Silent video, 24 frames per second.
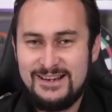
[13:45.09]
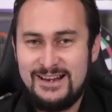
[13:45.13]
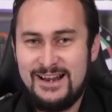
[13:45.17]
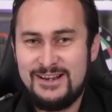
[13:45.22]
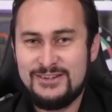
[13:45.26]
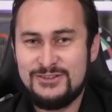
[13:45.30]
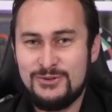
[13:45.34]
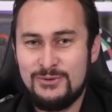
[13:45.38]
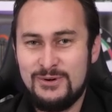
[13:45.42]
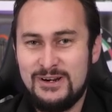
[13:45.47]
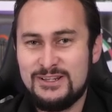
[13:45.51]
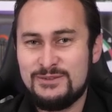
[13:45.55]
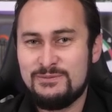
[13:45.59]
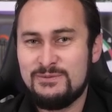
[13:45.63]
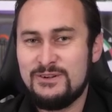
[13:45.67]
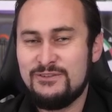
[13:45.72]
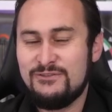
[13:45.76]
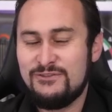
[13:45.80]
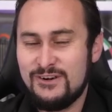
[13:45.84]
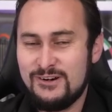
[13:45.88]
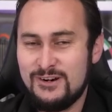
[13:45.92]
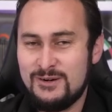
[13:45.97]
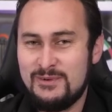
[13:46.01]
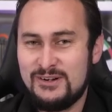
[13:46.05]
As always, we
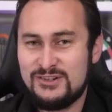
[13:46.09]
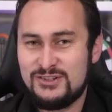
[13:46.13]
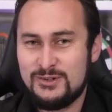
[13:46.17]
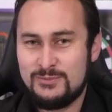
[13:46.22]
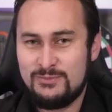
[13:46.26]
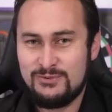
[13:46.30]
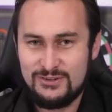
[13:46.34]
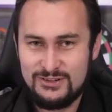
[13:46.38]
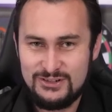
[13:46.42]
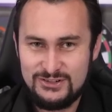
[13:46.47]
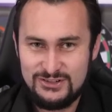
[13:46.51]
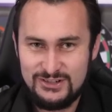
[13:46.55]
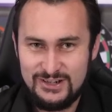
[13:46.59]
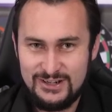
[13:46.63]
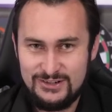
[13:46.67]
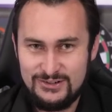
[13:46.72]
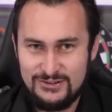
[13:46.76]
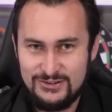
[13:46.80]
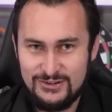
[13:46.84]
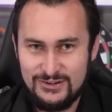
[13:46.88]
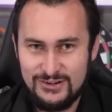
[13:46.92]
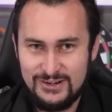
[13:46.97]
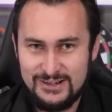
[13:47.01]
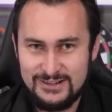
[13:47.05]
very much appreciate
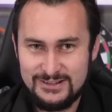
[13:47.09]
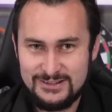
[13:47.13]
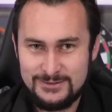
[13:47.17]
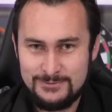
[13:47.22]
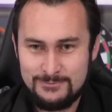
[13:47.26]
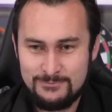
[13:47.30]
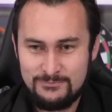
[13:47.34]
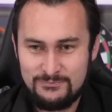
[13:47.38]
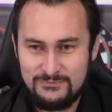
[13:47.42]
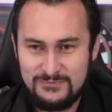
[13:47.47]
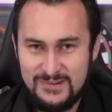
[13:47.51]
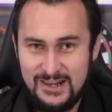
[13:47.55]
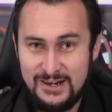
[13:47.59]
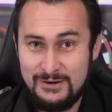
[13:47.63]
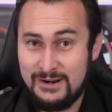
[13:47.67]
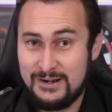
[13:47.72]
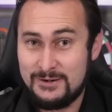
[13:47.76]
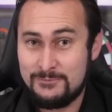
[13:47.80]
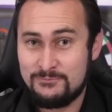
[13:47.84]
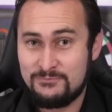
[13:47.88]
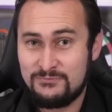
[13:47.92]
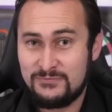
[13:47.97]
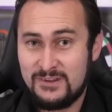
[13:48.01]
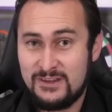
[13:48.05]
you guys.
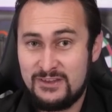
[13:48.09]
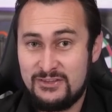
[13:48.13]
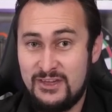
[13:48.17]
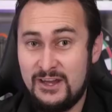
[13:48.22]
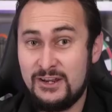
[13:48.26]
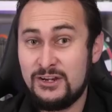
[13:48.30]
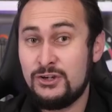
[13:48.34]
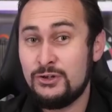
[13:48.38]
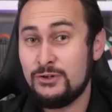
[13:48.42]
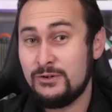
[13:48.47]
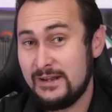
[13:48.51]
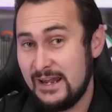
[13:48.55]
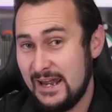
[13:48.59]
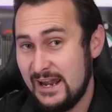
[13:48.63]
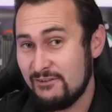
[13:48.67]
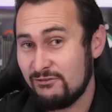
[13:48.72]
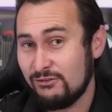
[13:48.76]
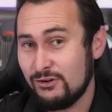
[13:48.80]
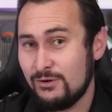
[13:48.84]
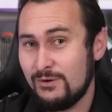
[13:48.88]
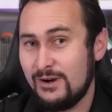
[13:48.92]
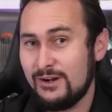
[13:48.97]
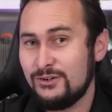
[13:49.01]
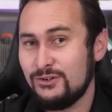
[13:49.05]
Anyway, thank you to
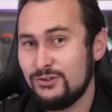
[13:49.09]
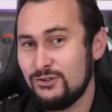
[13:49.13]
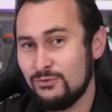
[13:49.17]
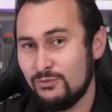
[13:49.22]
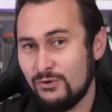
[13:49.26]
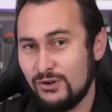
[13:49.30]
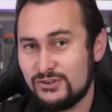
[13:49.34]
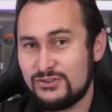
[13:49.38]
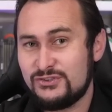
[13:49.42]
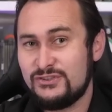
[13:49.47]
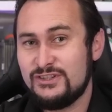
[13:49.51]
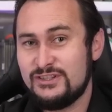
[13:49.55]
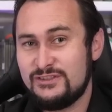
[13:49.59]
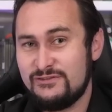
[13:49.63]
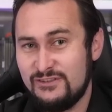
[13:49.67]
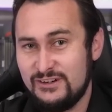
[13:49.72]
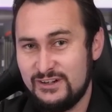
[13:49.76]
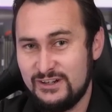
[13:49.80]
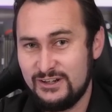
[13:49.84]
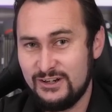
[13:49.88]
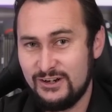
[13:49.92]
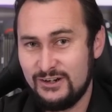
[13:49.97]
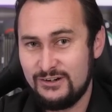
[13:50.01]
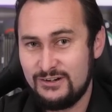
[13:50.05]
everyone who watched this
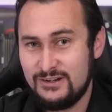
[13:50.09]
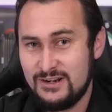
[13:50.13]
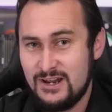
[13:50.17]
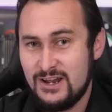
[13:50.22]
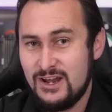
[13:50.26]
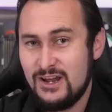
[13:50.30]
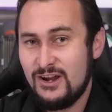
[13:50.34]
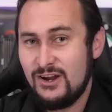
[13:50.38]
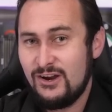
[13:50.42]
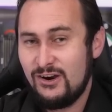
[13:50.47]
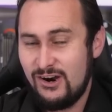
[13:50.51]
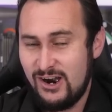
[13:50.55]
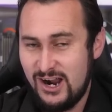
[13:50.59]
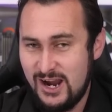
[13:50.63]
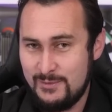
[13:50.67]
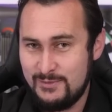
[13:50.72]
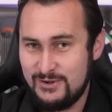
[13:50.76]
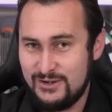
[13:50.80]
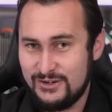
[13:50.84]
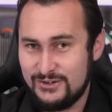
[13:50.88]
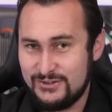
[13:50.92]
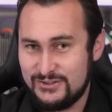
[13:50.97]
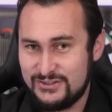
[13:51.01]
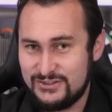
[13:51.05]
video.
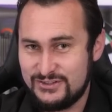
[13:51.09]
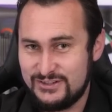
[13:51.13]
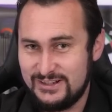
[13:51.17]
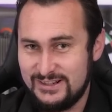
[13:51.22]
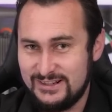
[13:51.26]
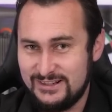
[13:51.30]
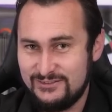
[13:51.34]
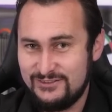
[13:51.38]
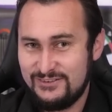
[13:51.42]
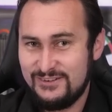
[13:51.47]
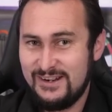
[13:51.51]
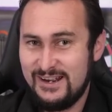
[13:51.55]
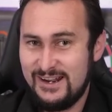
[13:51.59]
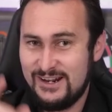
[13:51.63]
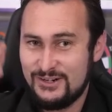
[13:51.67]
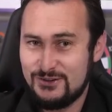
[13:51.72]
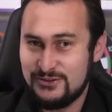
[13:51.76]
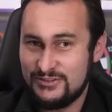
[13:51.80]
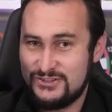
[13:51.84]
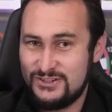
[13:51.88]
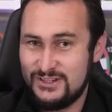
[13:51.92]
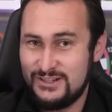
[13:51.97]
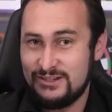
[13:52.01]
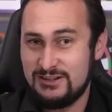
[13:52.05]
I'm your host, Steve, and
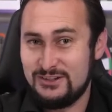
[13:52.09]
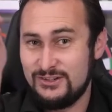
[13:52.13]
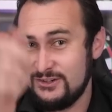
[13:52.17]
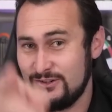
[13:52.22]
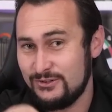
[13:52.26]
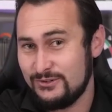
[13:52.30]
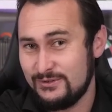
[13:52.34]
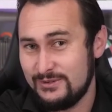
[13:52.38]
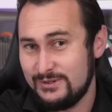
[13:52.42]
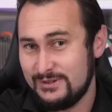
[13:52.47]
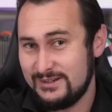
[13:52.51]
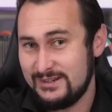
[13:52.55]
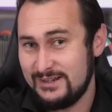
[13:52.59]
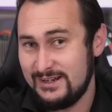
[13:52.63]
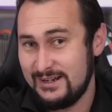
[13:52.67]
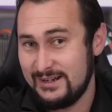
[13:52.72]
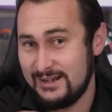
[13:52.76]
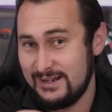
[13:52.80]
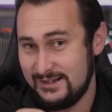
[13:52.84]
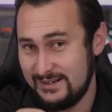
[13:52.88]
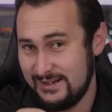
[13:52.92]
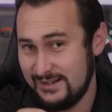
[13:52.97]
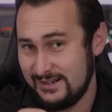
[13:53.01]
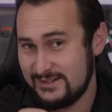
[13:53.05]
I'll see you
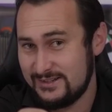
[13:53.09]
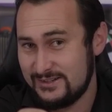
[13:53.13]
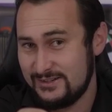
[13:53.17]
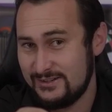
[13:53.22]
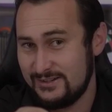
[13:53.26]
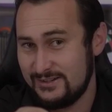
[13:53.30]
again next